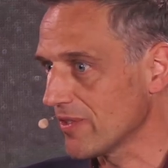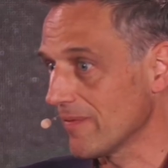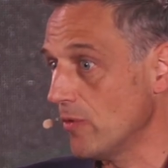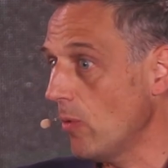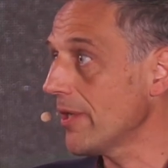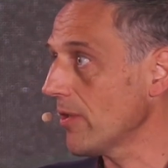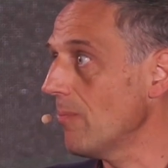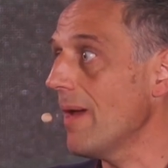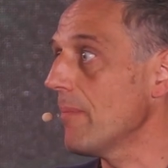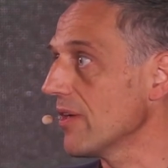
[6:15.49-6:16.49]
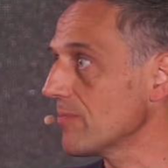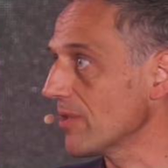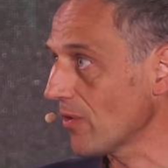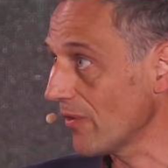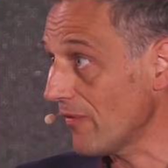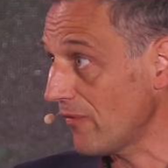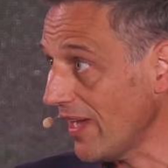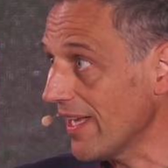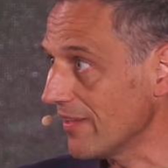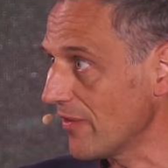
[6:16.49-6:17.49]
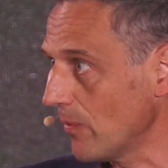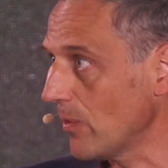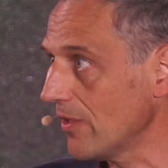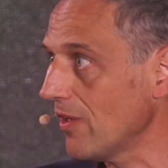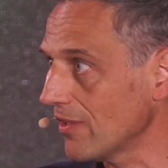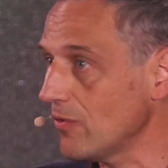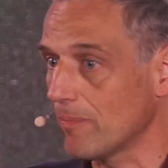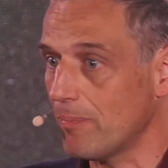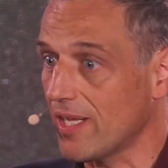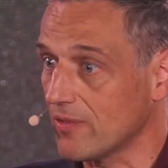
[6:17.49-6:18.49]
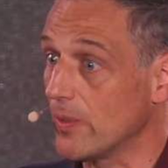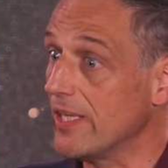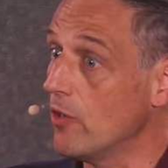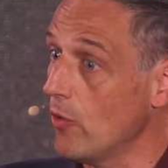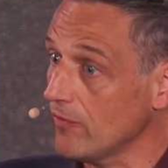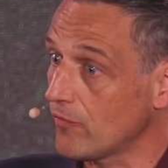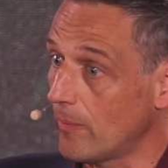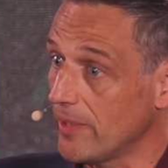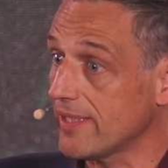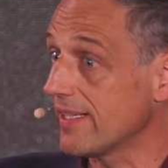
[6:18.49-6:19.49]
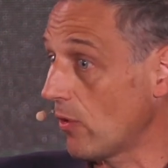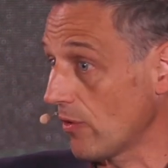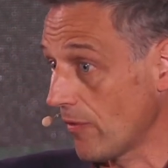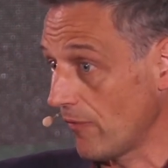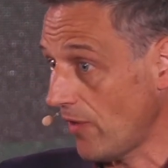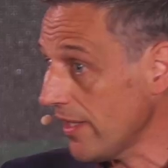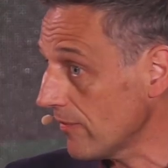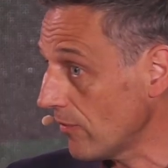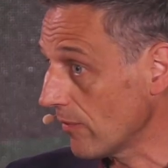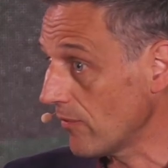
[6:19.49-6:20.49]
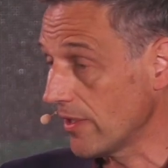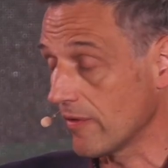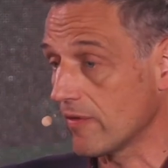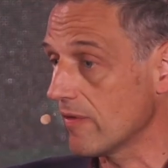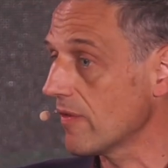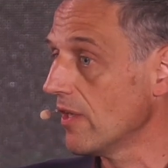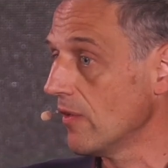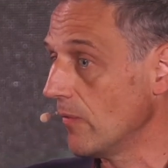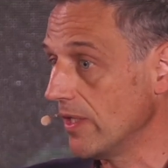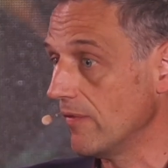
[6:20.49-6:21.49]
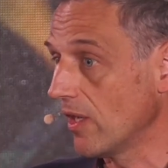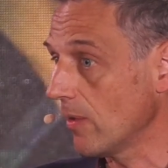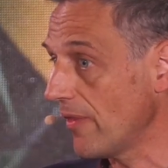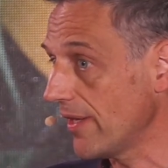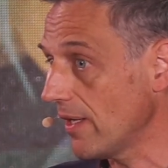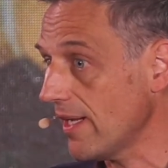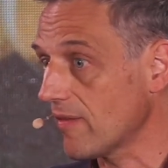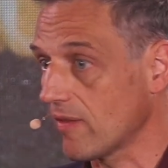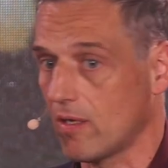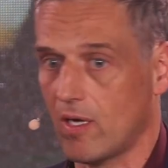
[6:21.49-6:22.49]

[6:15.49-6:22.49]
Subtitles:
And nobody remembers because they failed. They were not good. But we learned from it, and out of the Fire phone, for instance, we developed then Alexa.